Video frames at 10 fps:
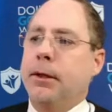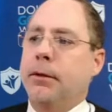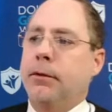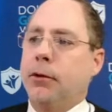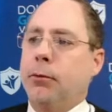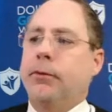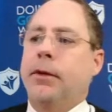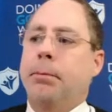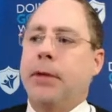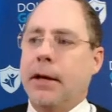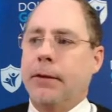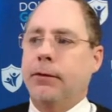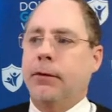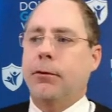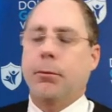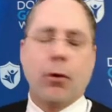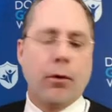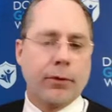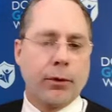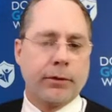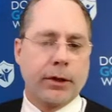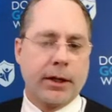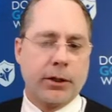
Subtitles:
Continuously apply the system over and over again.